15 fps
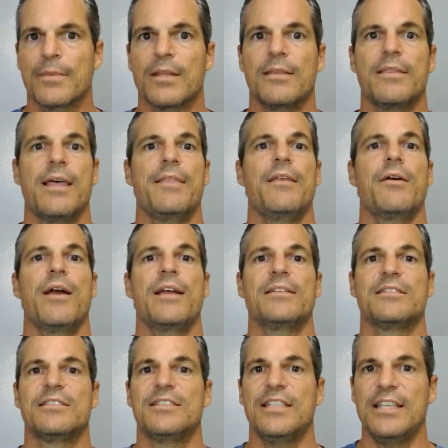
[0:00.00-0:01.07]
then they're at
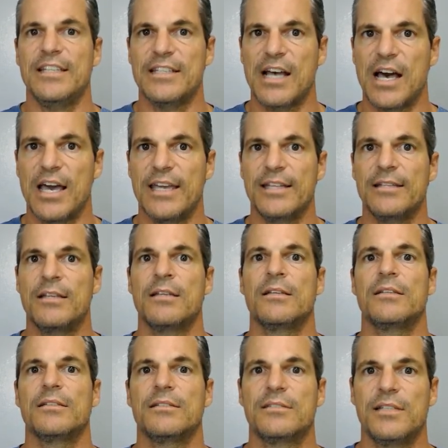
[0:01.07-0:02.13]
C nine,
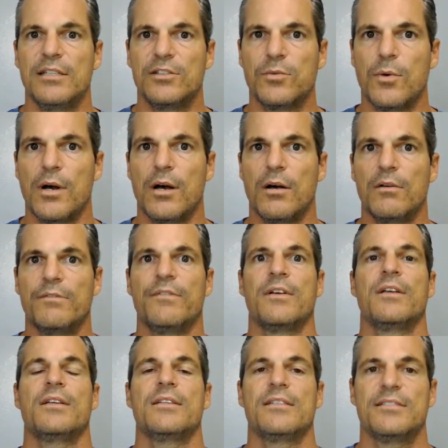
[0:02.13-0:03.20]
C twelve,
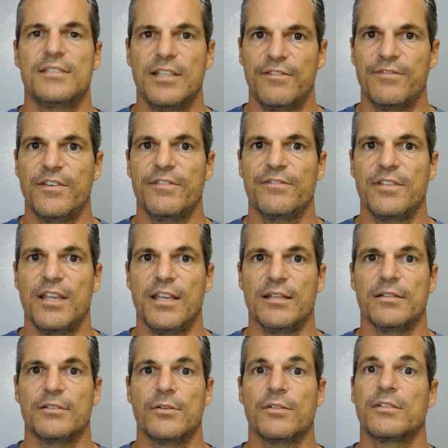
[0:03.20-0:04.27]
C fifteen.
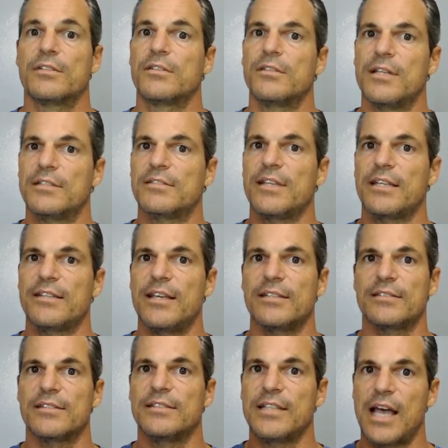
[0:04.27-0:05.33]
So it's, it's like
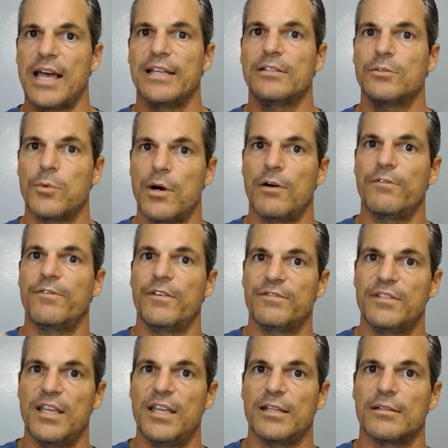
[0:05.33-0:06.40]
this, nine, twelve,
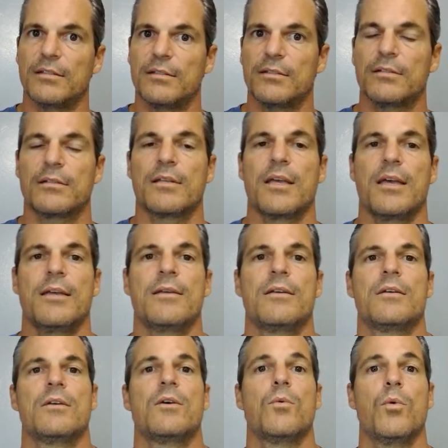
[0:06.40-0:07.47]
fifteen, okay?
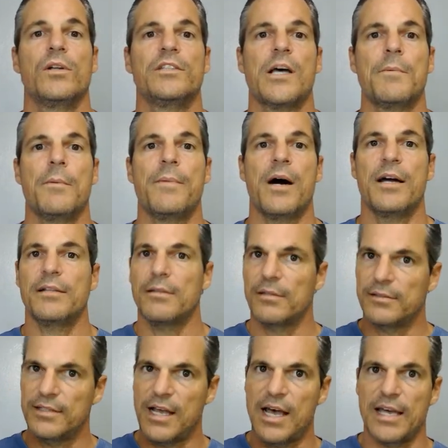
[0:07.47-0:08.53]
One double bond,
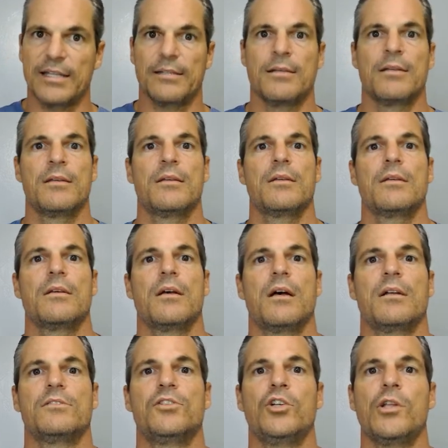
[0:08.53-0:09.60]
nine. Uh,
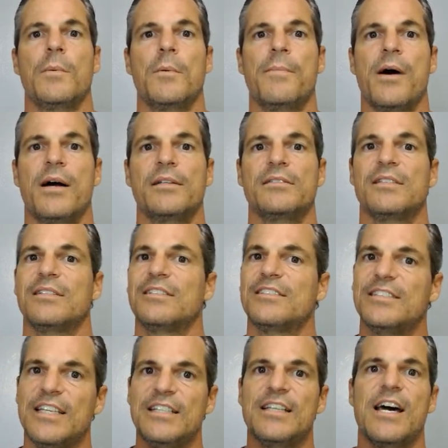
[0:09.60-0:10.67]
two double bonds,
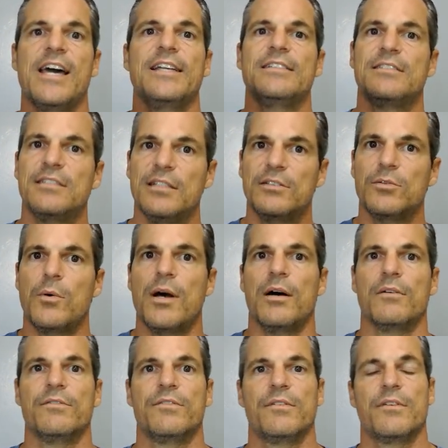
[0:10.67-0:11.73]
C nine, C twelve.
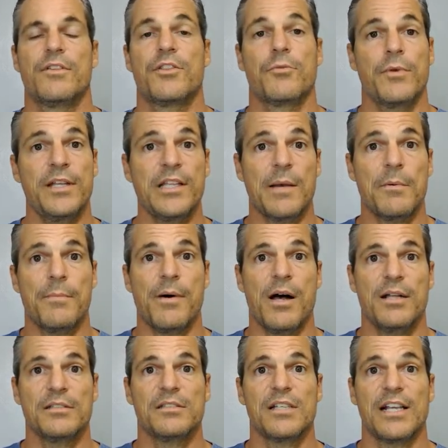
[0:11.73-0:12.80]
Three double
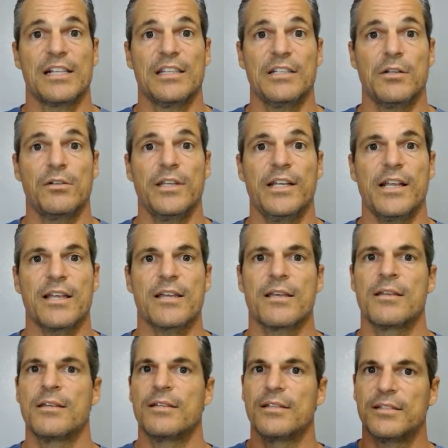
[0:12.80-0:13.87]
bonds like linolenic,
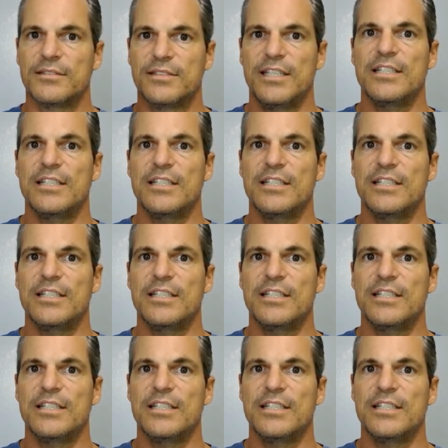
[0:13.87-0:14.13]
C